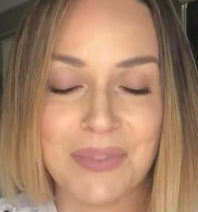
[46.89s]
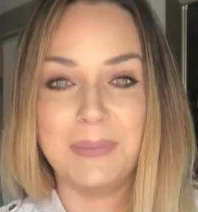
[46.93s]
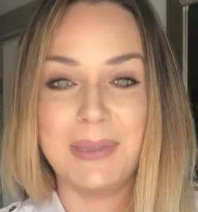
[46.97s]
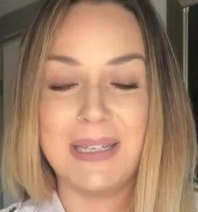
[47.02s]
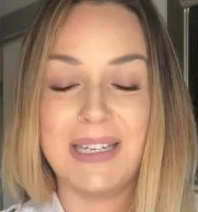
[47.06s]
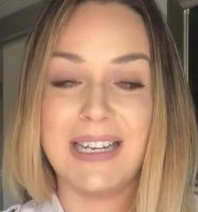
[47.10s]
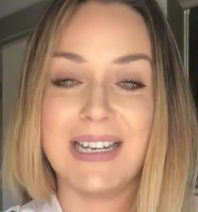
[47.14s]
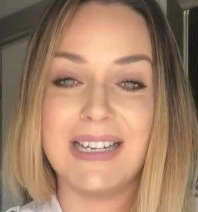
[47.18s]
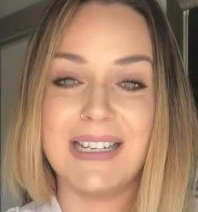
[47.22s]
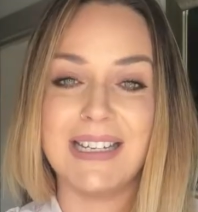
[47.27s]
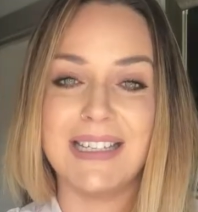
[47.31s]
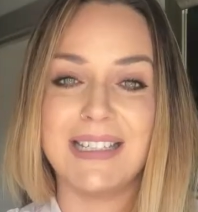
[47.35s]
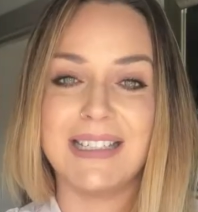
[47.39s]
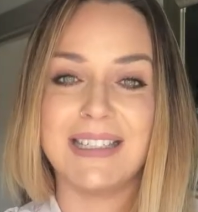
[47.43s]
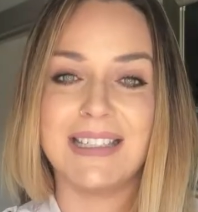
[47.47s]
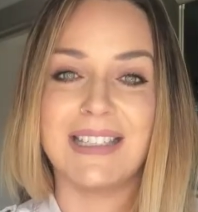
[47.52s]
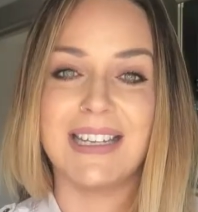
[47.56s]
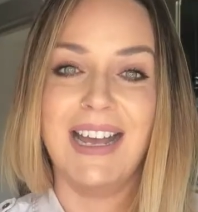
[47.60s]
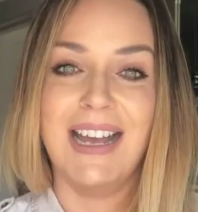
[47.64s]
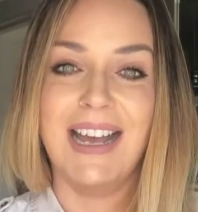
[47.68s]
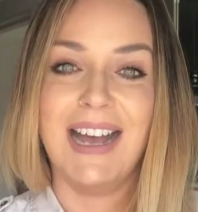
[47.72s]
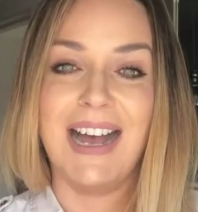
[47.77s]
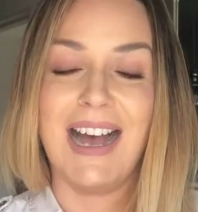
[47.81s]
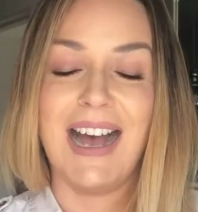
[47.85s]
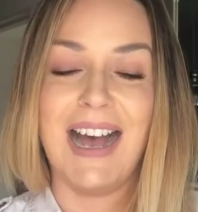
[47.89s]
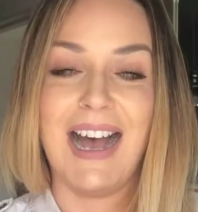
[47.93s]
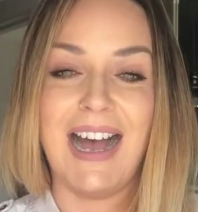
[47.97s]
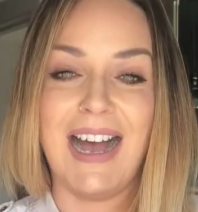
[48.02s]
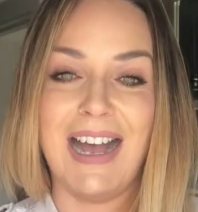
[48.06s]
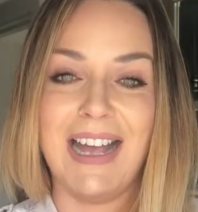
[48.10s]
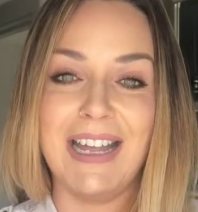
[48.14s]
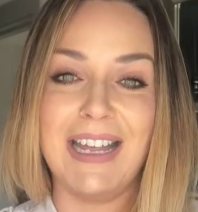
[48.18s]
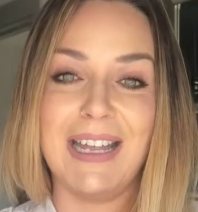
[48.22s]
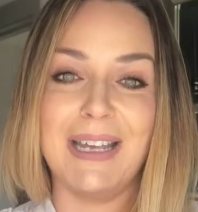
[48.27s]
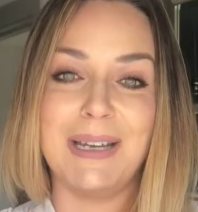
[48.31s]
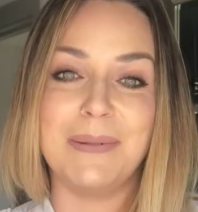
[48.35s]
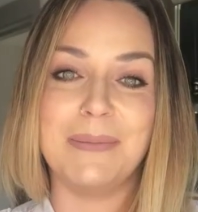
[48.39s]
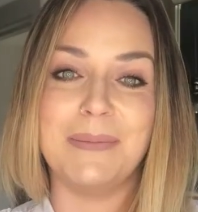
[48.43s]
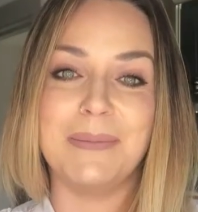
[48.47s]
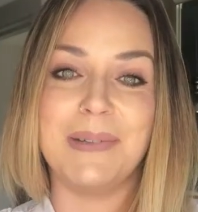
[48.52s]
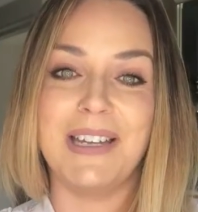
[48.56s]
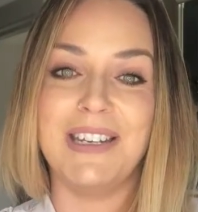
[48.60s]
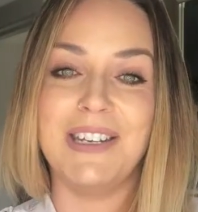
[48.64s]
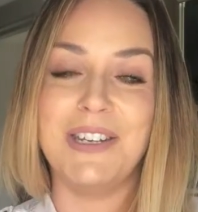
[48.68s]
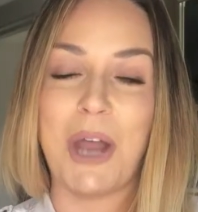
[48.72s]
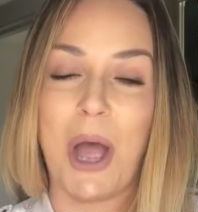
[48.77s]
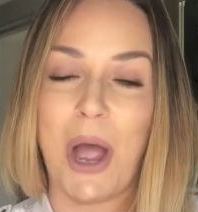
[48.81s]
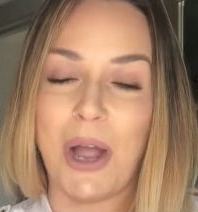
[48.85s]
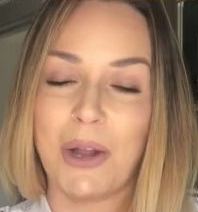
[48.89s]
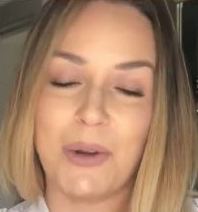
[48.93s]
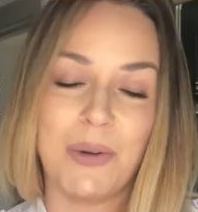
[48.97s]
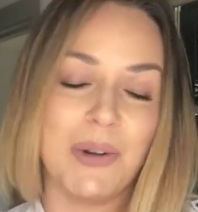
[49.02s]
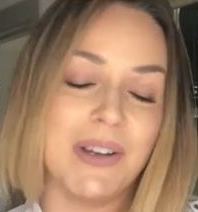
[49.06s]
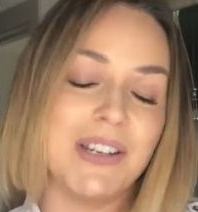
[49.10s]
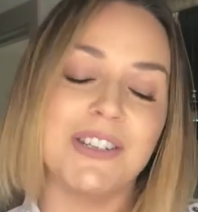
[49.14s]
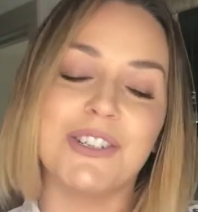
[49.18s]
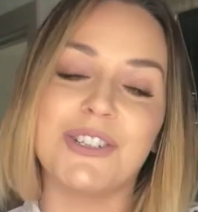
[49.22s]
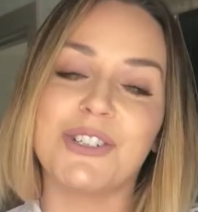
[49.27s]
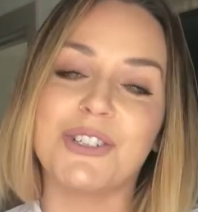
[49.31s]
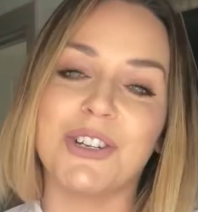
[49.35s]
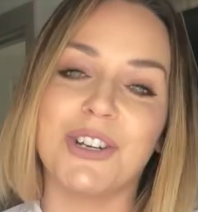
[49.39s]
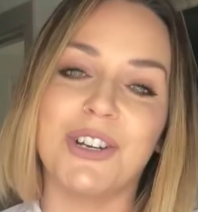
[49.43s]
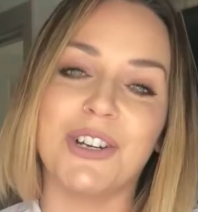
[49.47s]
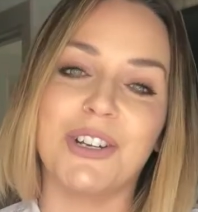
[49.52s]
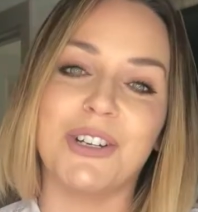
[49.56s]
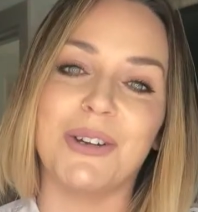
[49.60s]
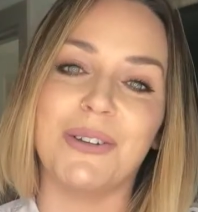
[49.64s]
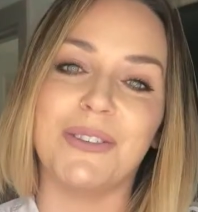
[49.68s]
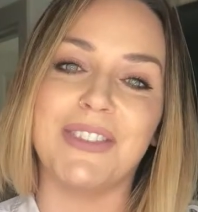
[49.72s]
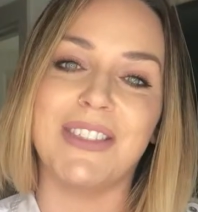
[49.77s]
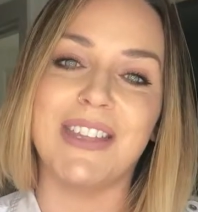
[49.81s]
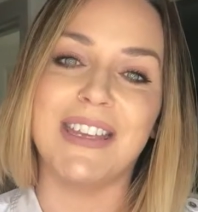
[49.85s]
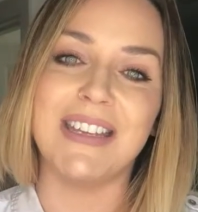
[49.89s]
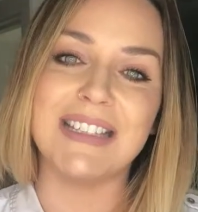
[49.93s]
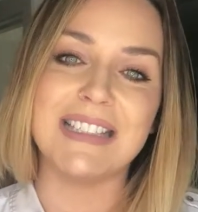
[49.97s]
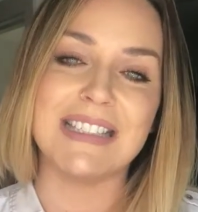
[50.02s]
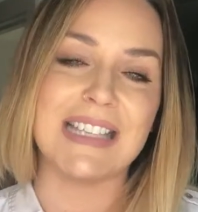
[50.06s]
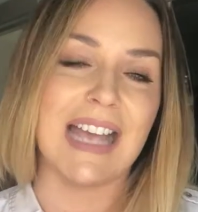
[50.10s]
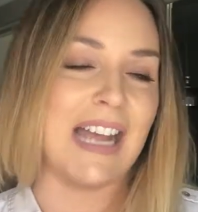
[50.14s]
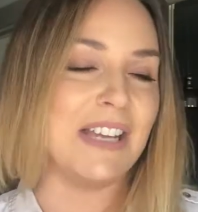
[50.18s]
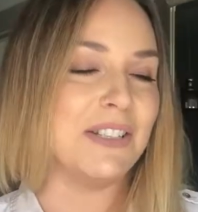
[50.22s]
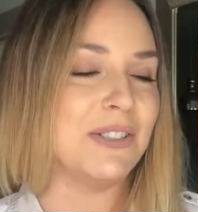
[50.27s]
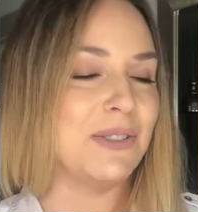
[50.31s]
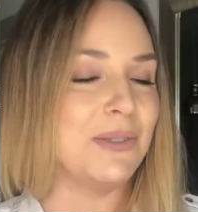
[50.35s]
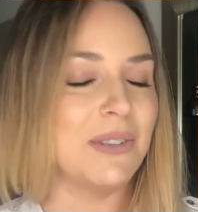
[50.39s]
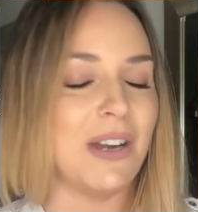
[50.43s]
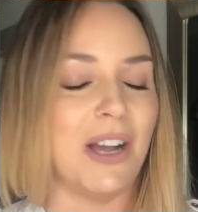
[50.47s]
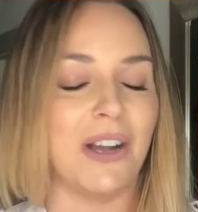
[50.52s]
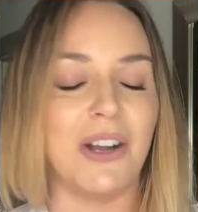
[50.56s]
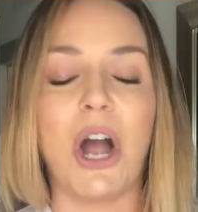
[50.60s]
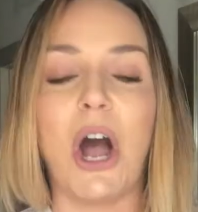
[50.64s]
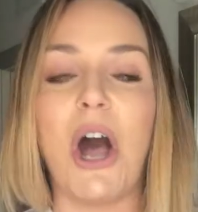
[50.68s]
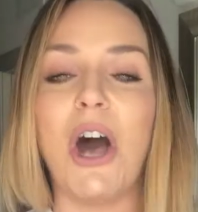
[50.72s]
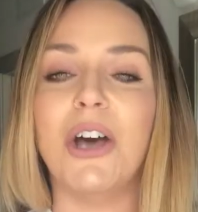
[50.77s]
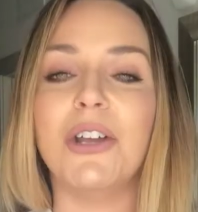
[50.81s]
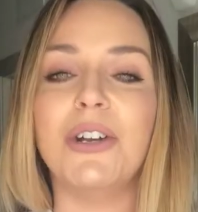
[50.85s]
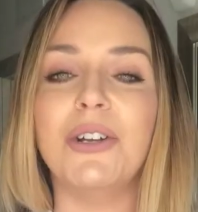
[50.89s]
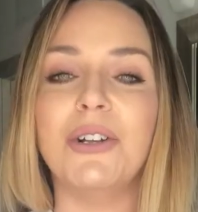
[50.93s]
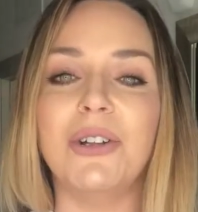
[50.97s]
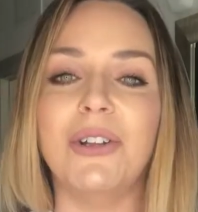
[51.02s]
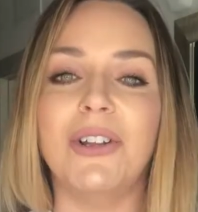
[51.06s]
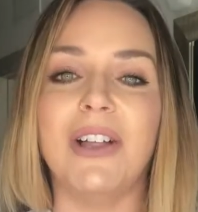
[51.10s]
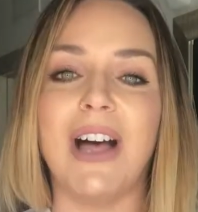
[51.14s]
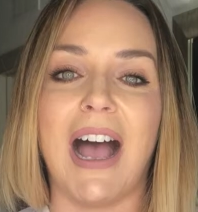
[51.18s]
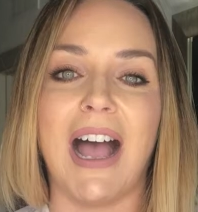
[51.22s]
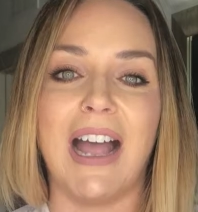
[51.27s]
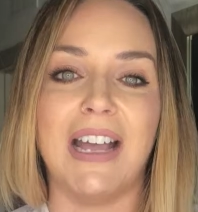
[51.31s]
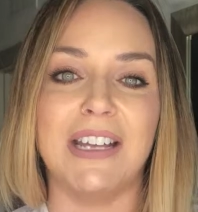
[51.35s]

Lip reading: because I am not going to sugarcoat things. I do not coddle.